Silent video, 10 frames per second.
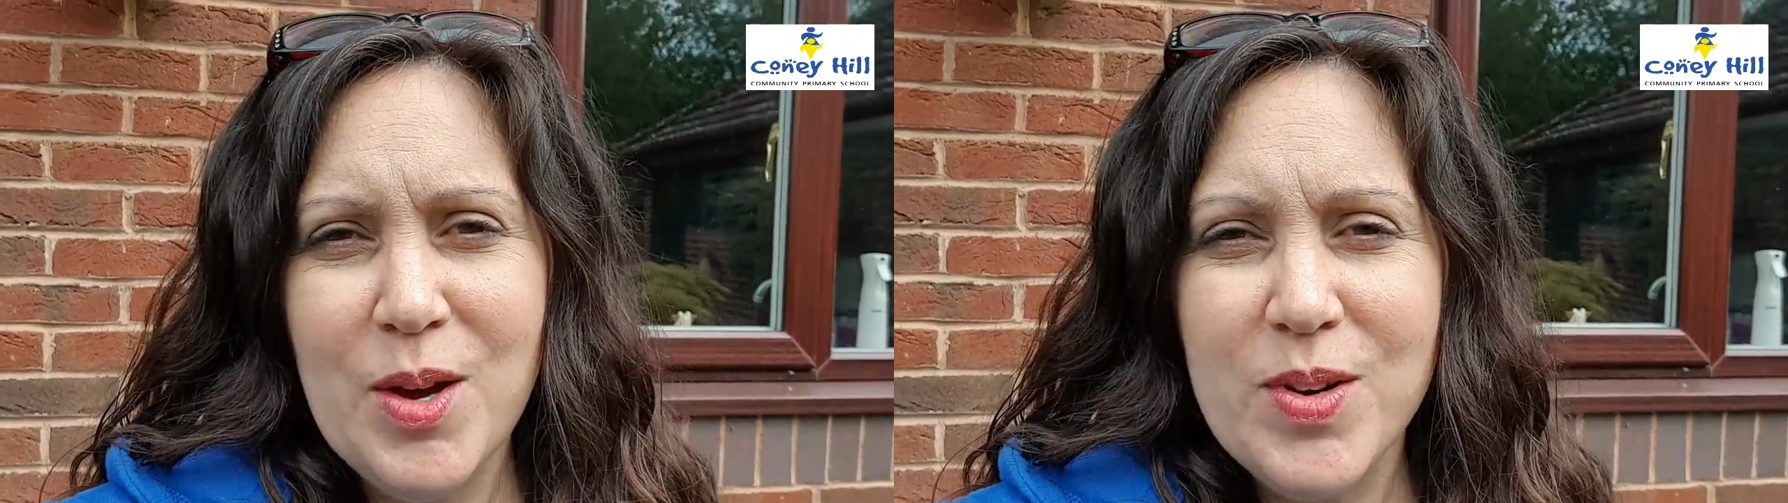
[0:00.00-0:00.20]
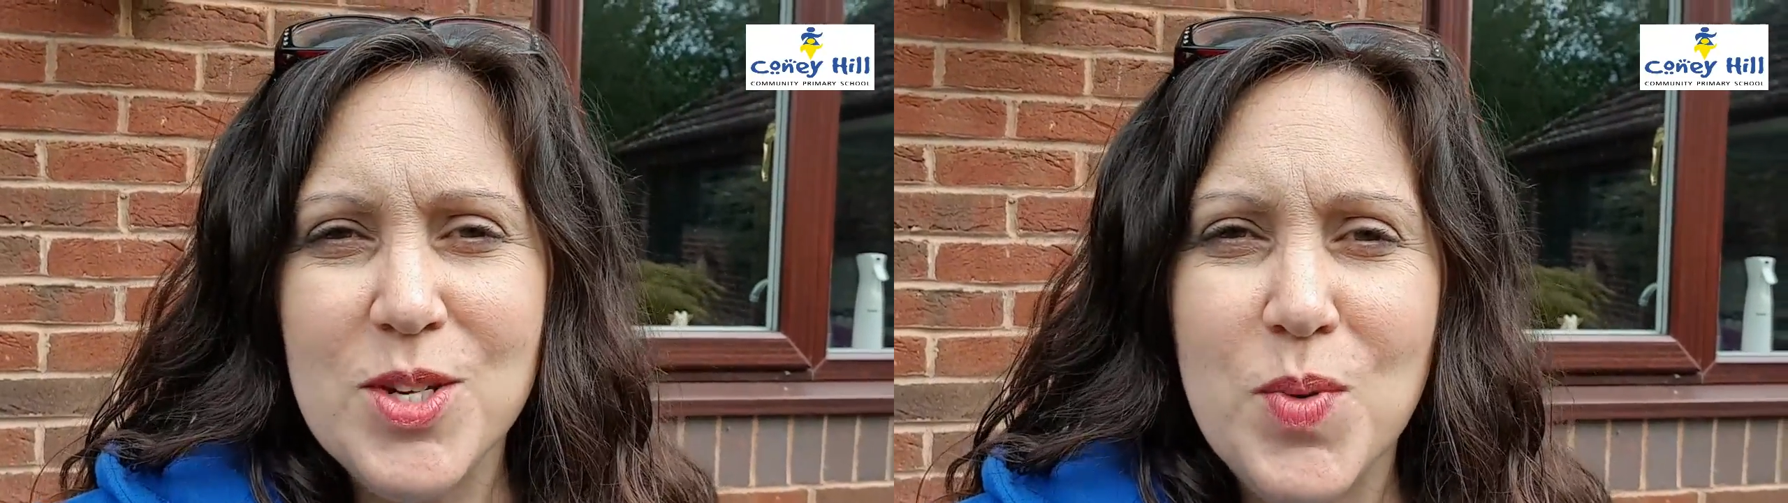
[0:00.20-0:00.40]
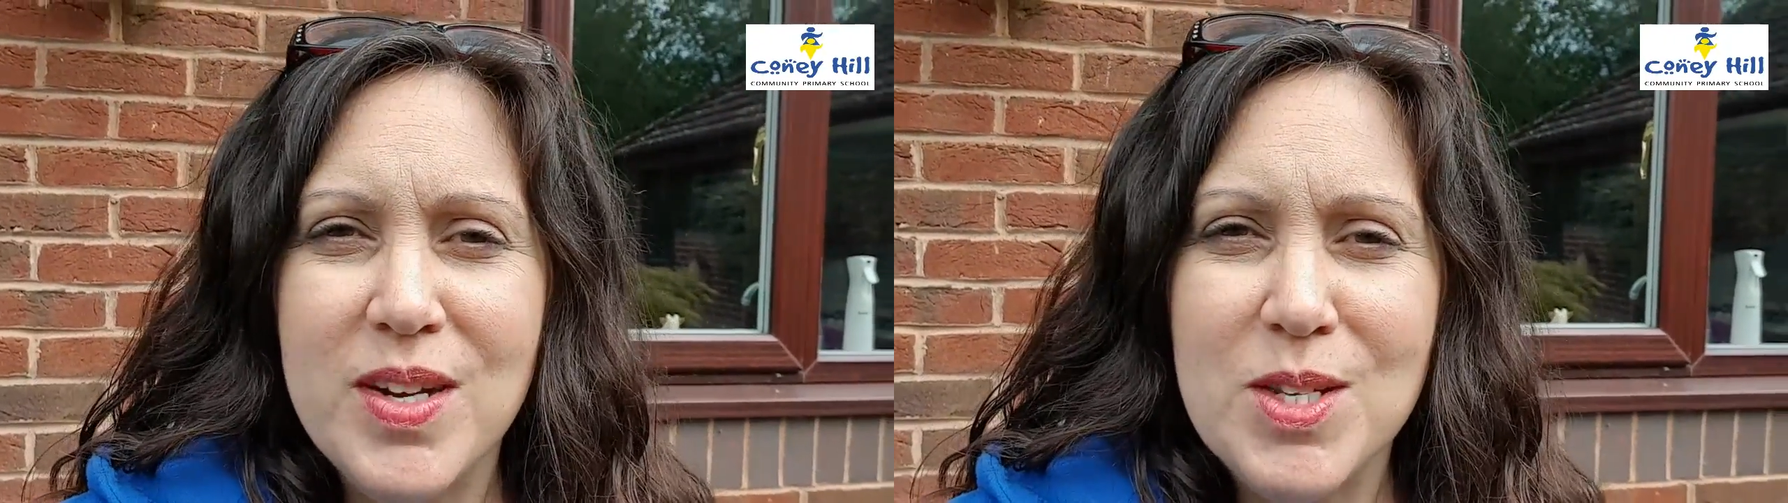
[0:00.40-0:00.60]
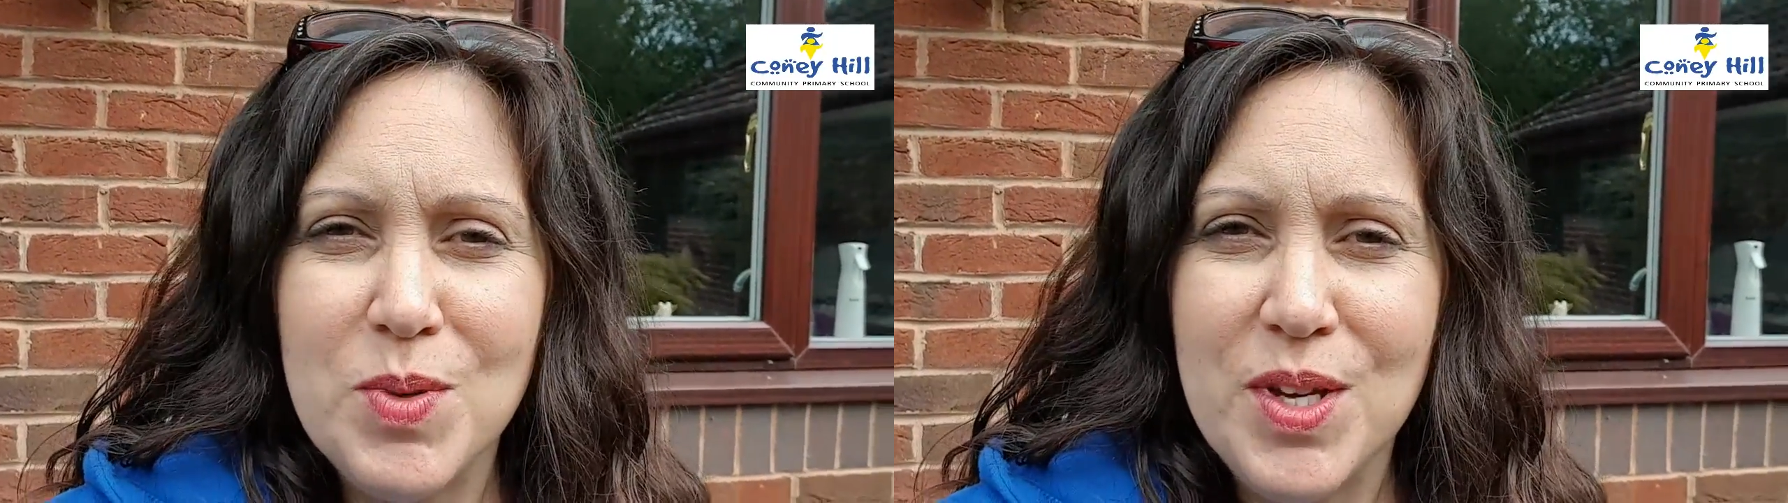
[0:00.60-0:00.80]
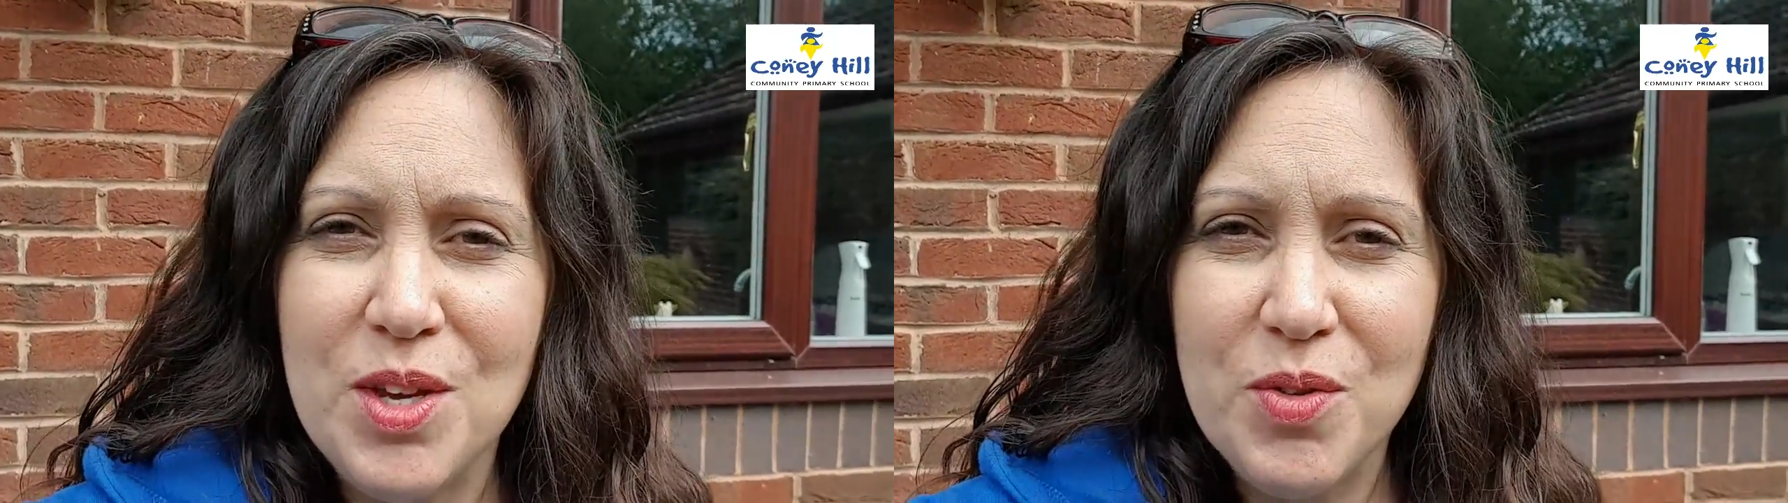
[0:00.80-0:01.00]
Which ones
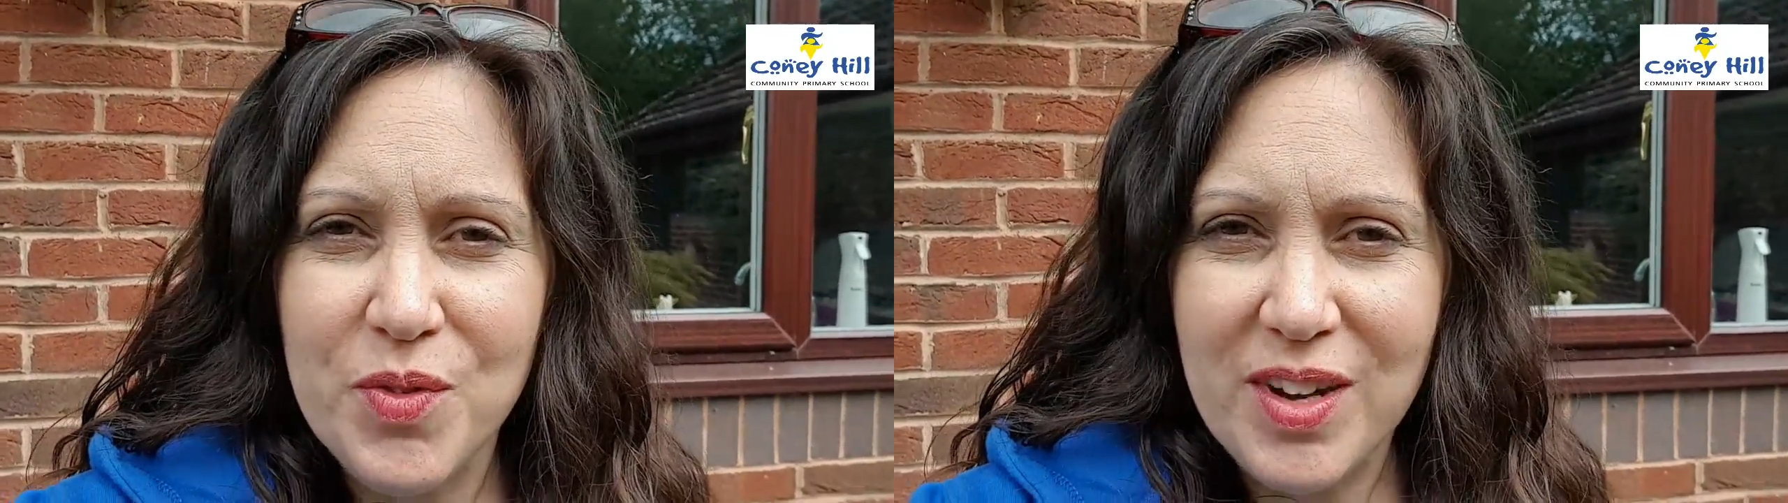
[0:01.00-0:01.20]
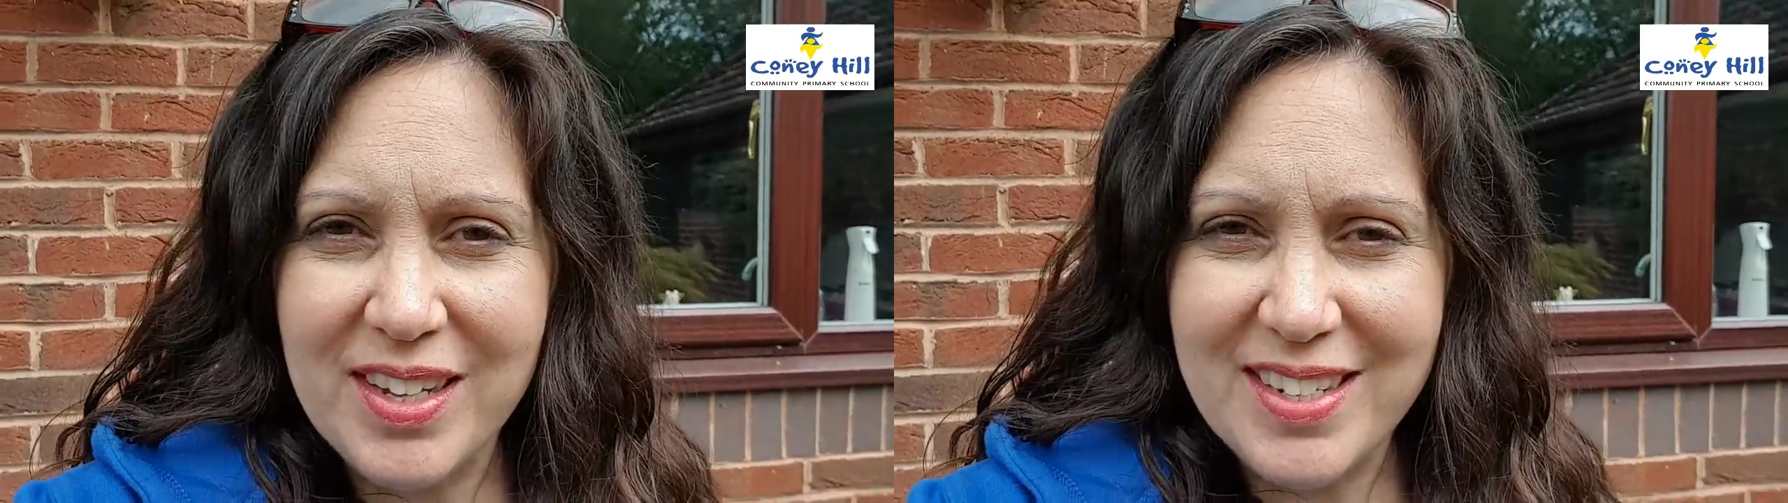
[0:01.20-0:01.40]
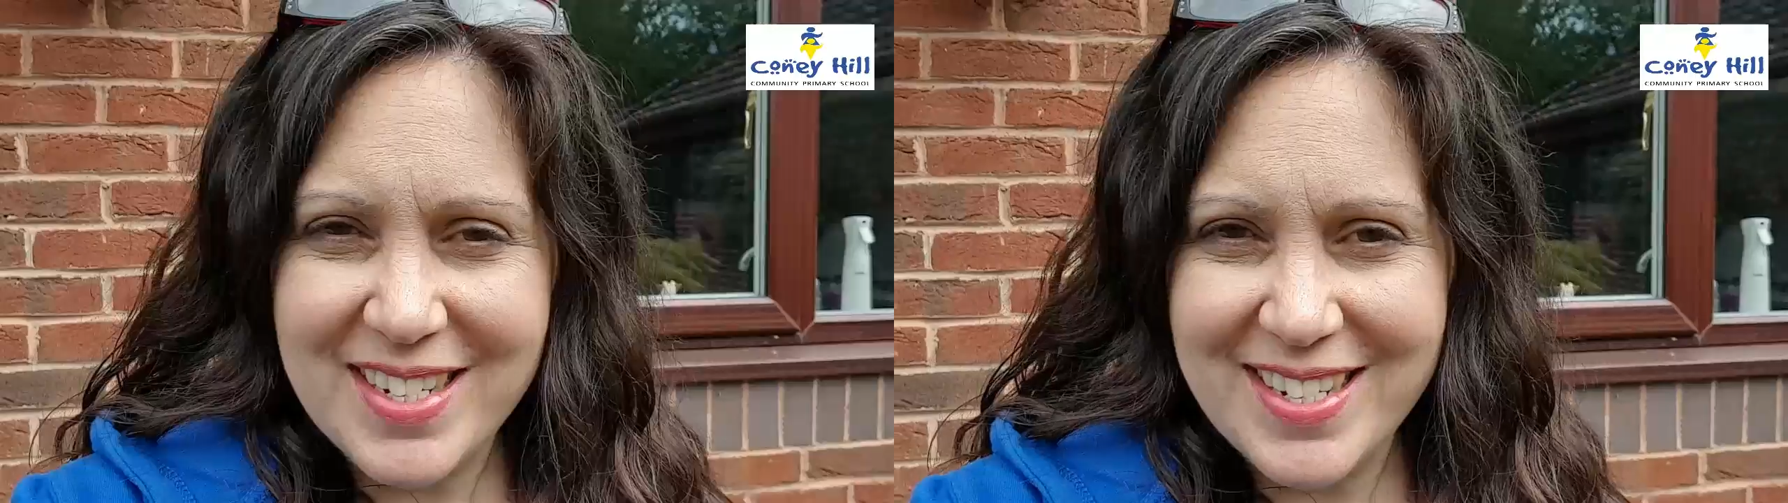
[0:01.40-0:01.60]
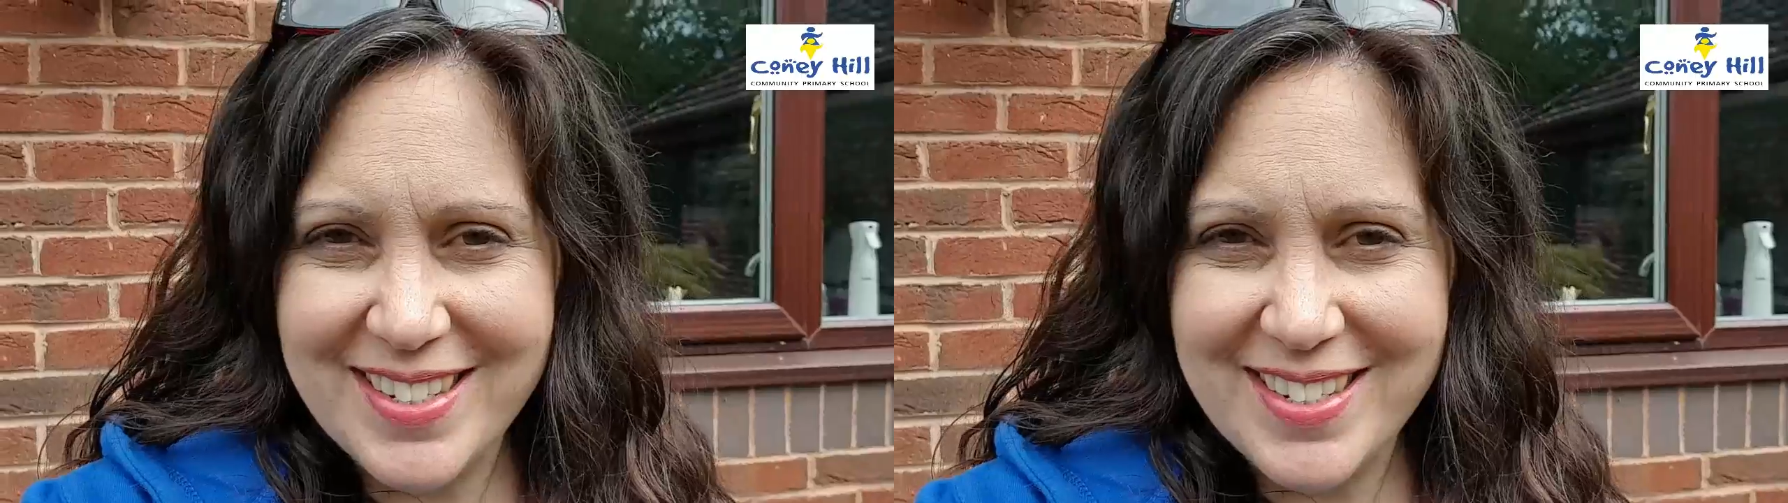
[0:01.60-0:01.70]
will you find?